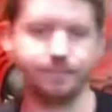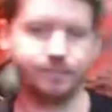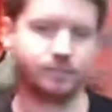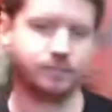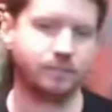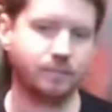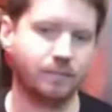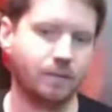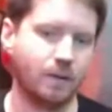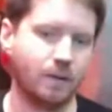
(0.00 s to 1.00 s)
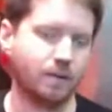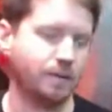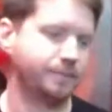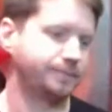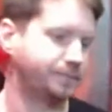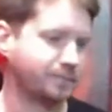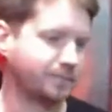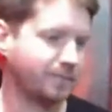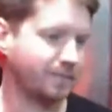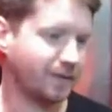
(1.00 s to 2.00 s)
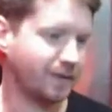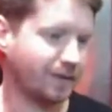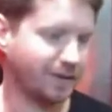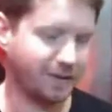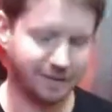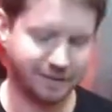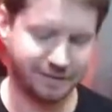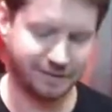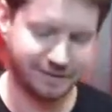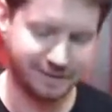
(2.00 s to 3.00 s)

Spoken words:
The person shown says nothing.